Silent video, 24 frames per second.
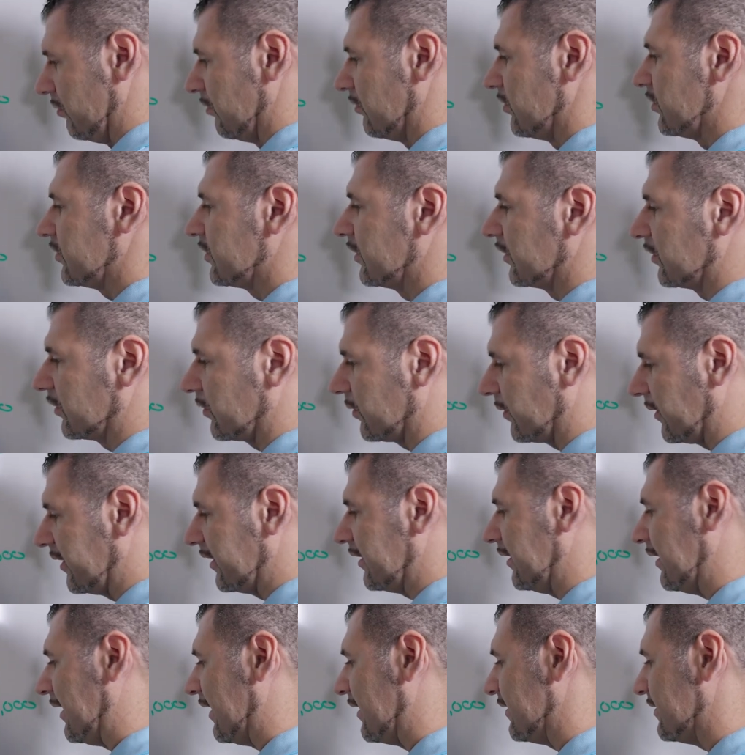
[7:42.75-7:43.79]
You can create
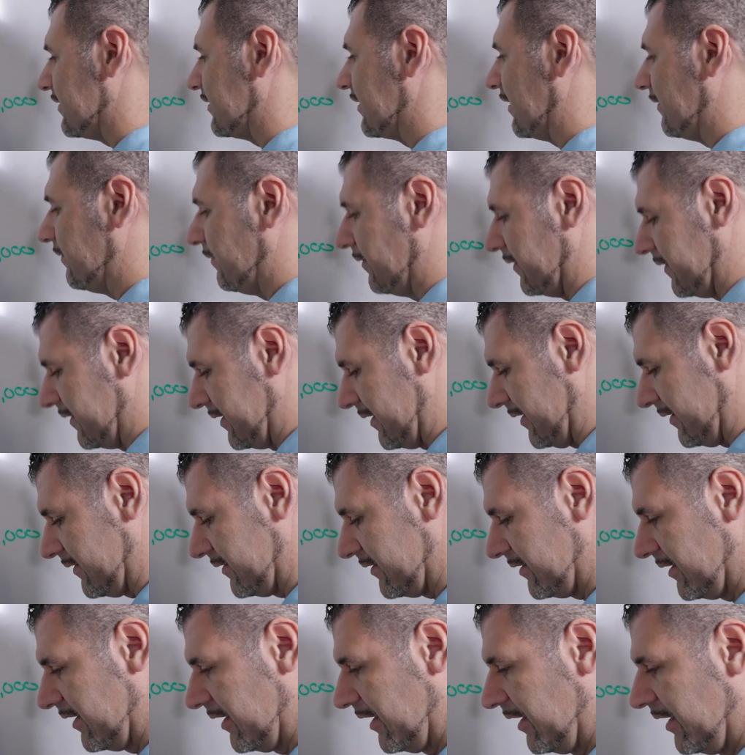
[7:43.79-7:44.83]
a lot of stuff with this.